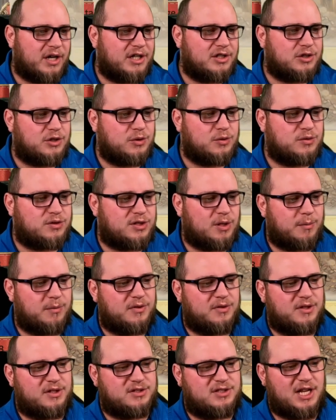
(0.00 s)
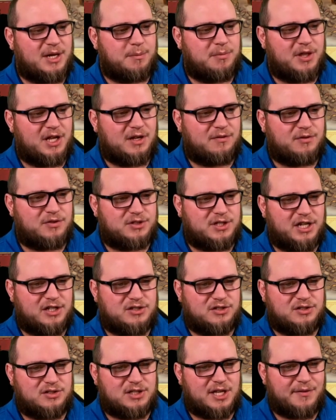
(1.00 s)
and do the same thing for
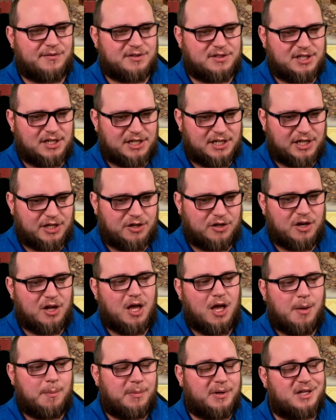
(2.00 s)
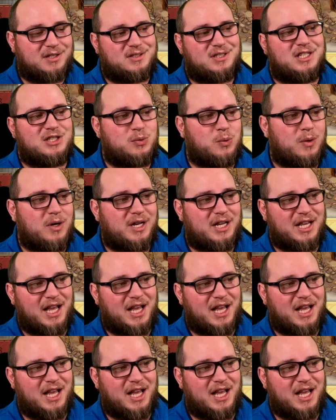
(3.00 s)
stage 17 here, because this one,